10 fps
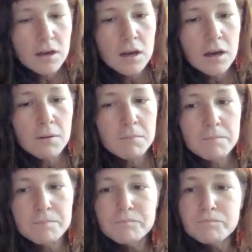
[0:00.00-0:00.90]
Um,
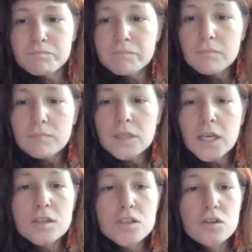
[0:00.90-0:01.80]

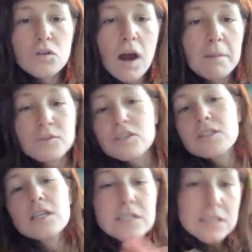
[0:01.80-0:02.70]
so I'm just
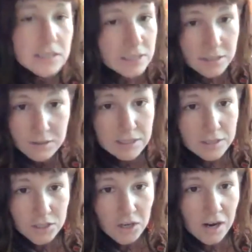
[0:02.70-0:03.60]
going to steal this
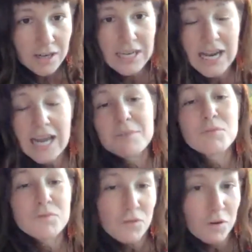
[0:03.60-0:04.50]
song and
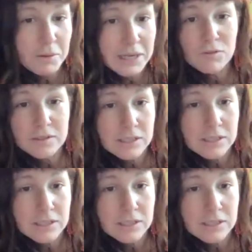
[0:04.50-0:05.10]
perform it over